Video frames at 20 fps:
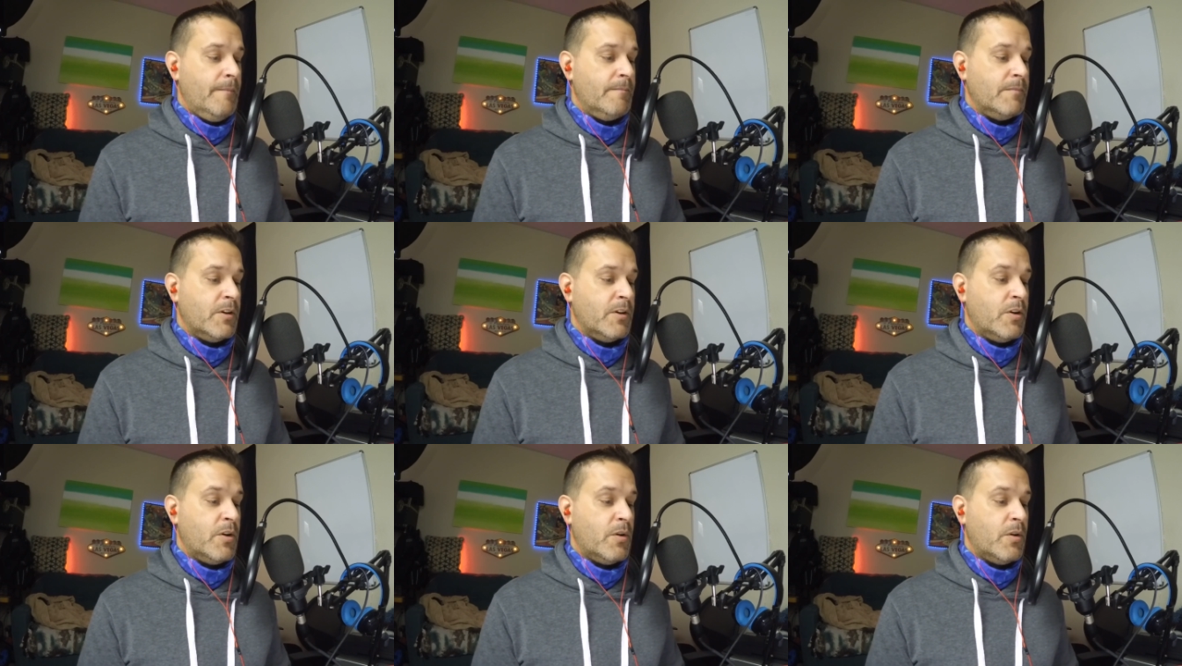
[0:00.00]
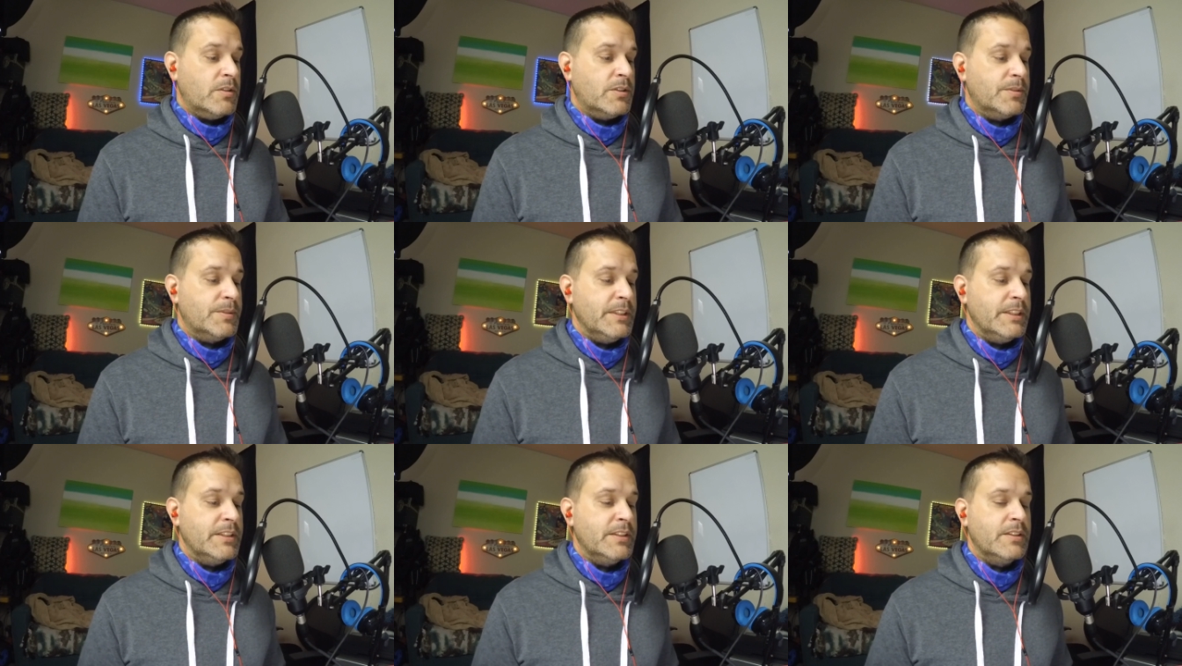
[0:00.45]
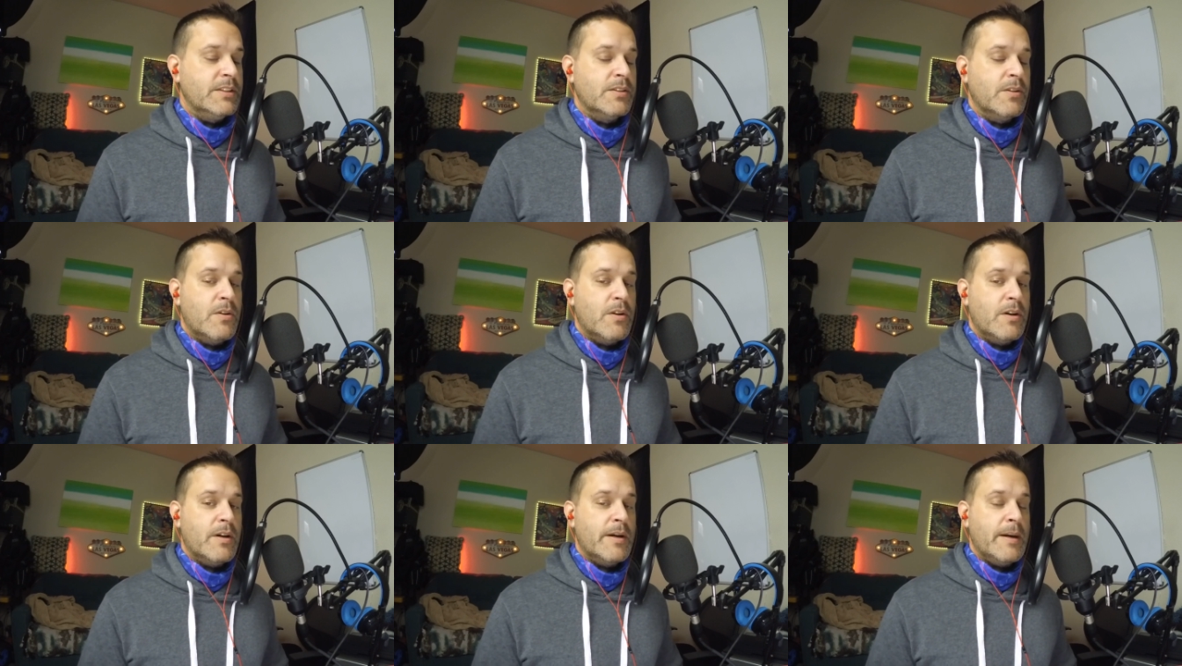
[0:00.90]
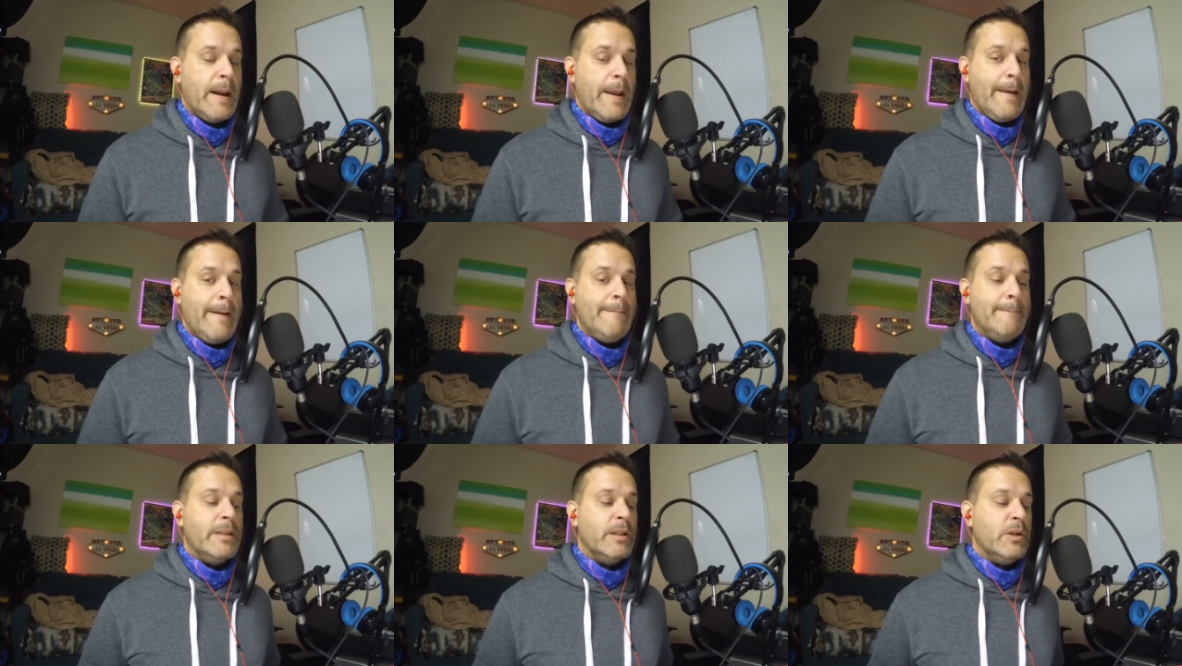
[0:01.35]
Grocery store
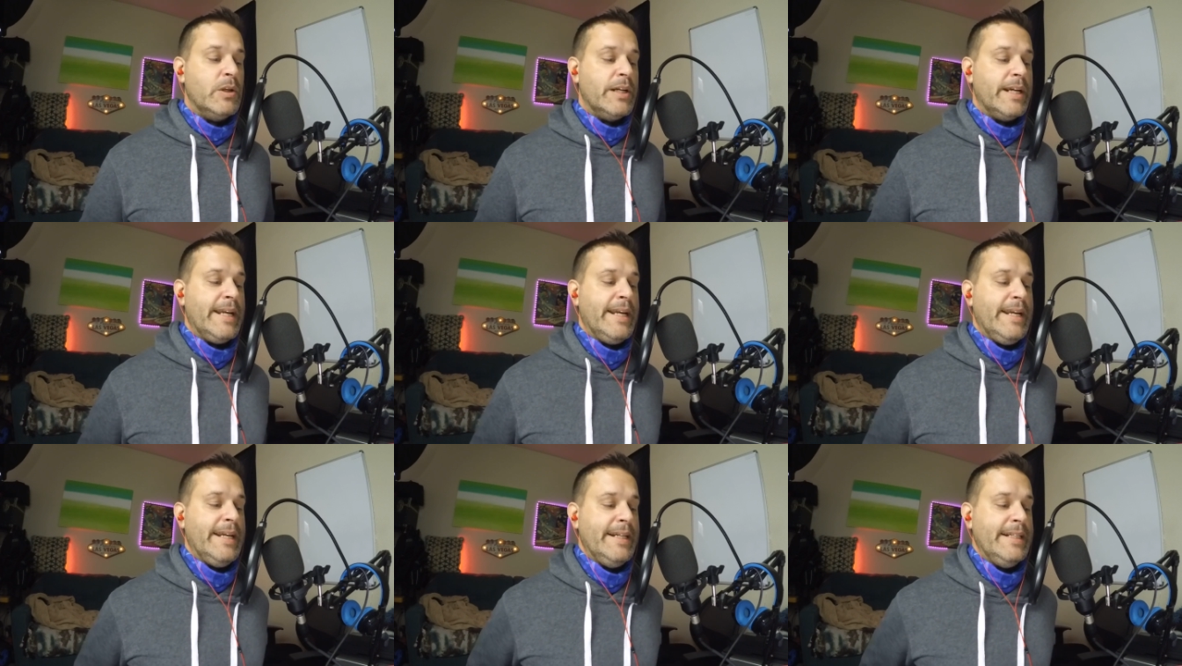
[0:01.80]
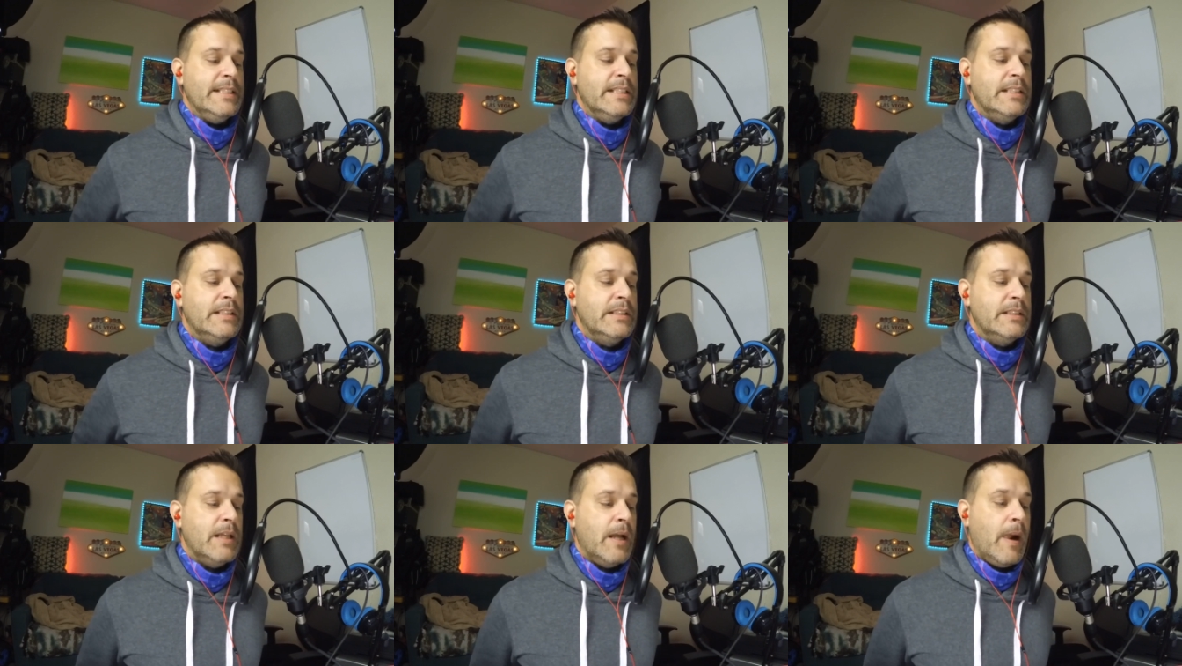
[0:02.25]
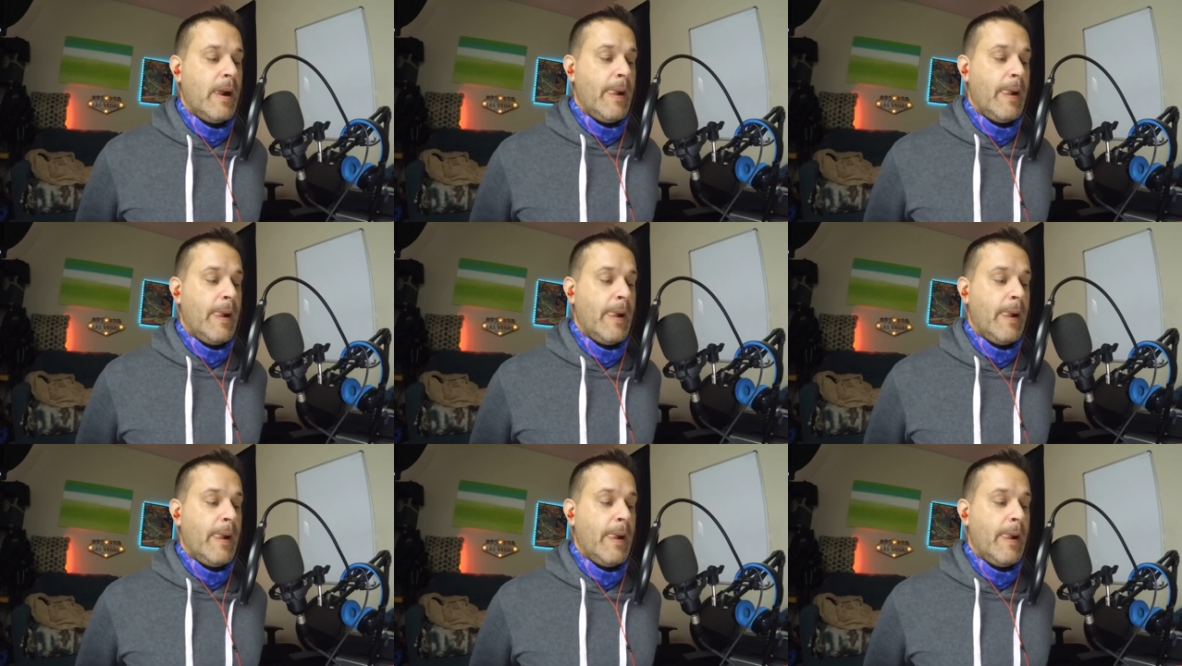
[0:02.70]
employees.